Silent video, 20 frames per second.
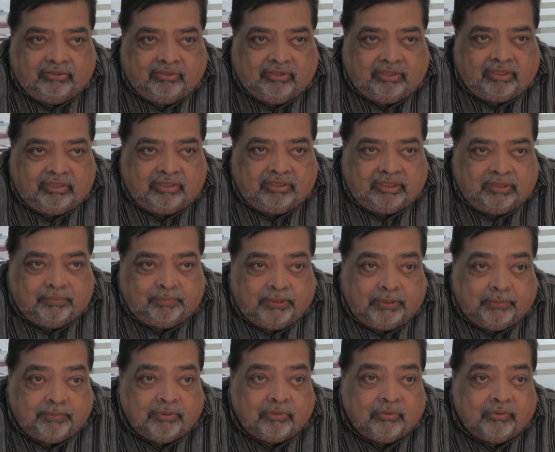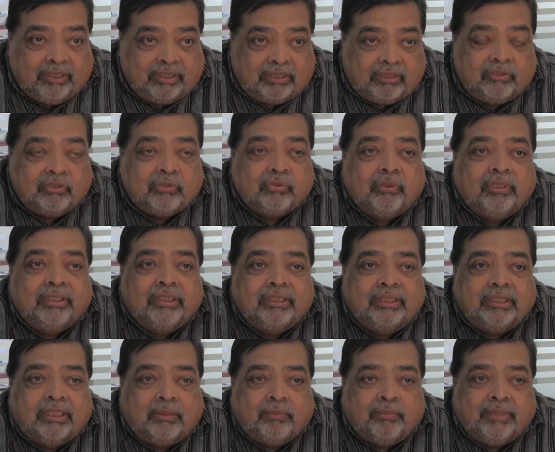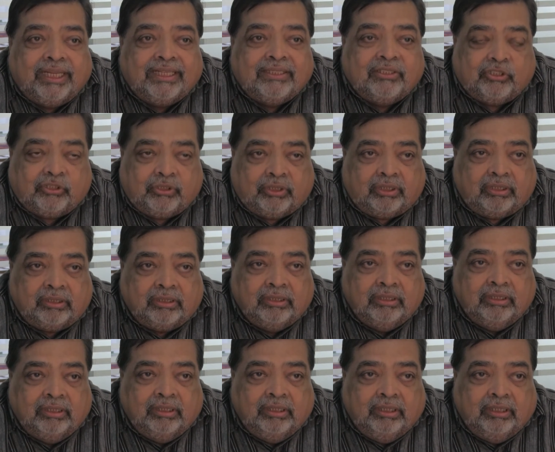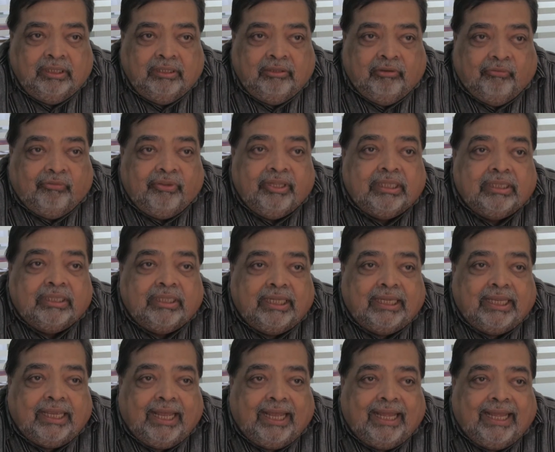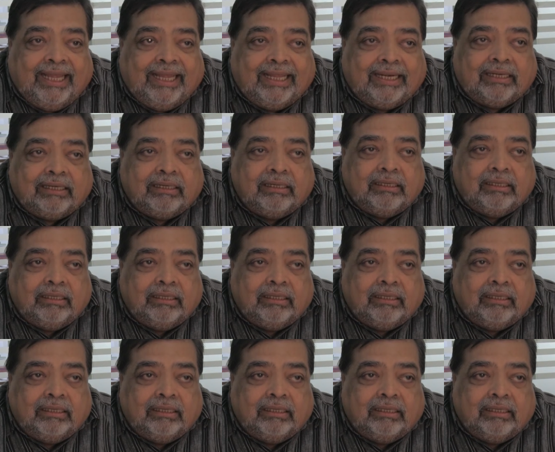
or the people who are controlling the urbanization, when they are